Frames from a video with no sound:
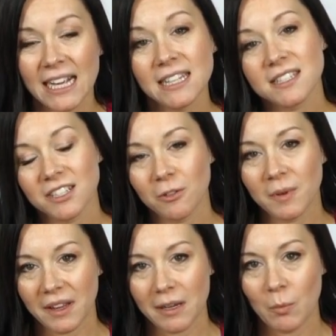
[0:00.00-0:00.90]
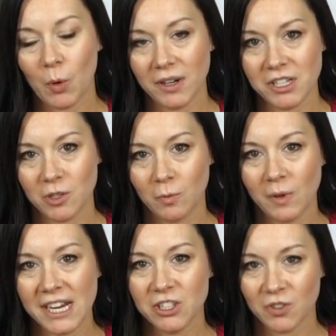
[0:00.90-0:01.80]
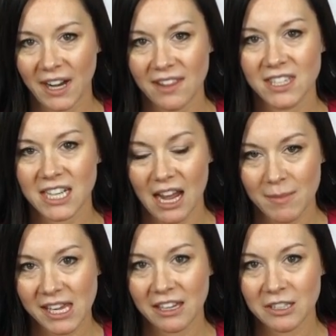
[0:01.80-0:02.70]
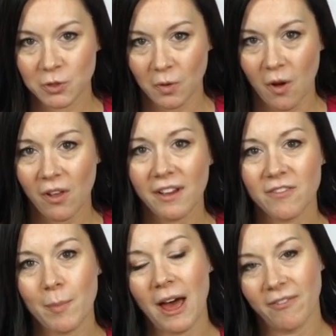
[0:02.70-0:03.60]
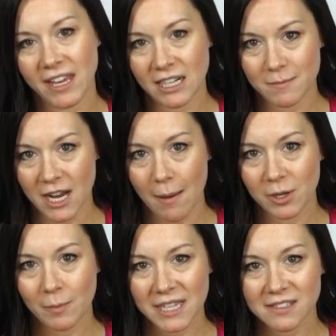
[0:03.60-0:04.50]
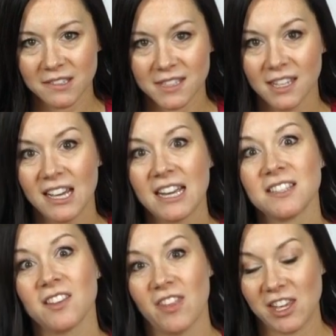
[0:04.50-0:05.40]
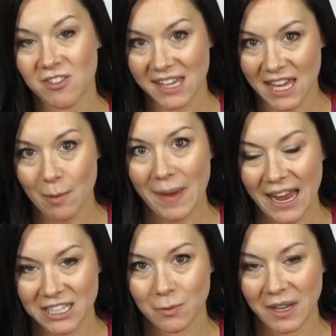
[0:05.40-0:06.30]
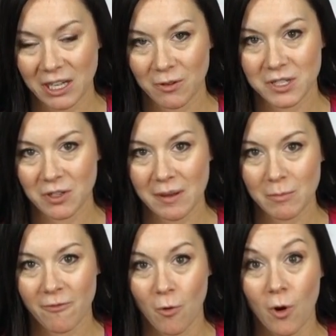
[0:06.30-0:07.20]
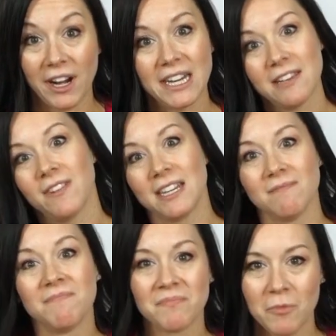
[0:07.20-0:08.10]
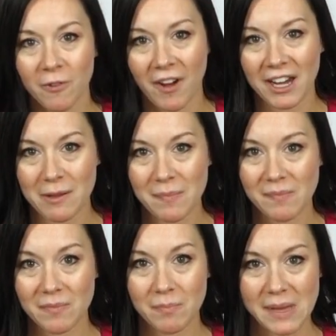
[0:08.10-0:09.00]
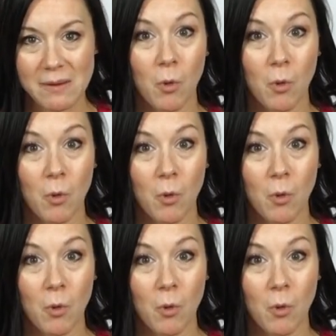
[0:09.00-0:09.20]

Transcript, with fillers: it's still really important to retrain the timing and control of the pelvic and abdominal muscles so that you can get back to what you were doing before and even move on and be